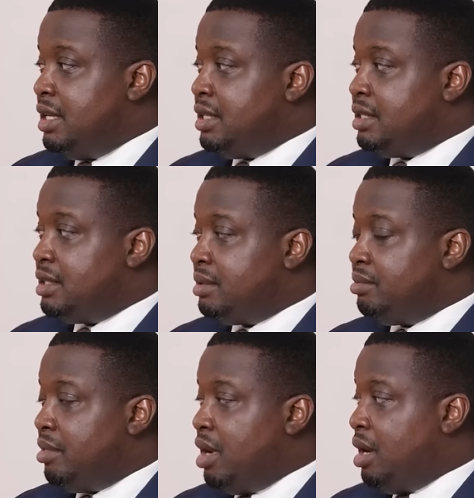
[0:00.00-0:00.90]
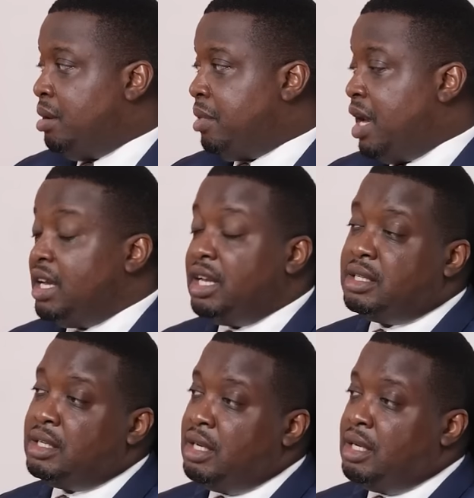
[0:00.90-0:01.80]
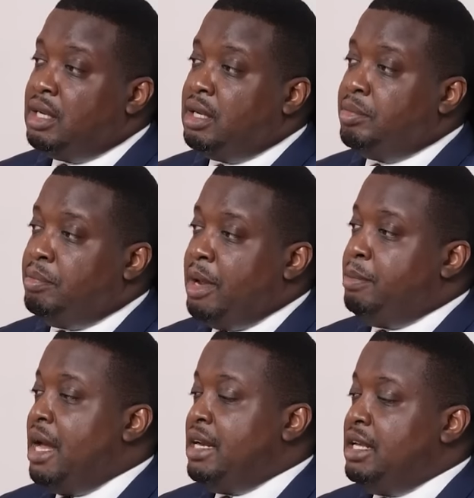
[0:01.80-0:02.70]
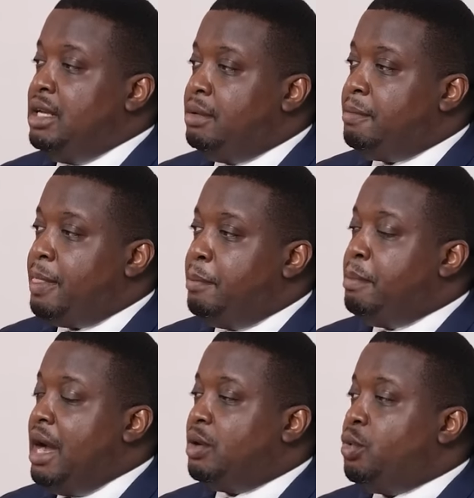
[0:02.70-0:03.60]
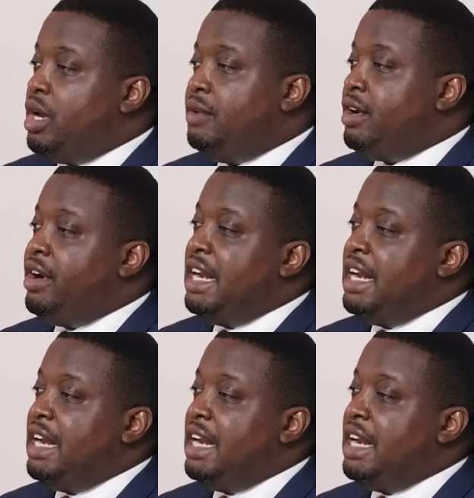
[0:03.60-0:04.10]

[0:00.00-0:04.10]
that um, I get my money back whenever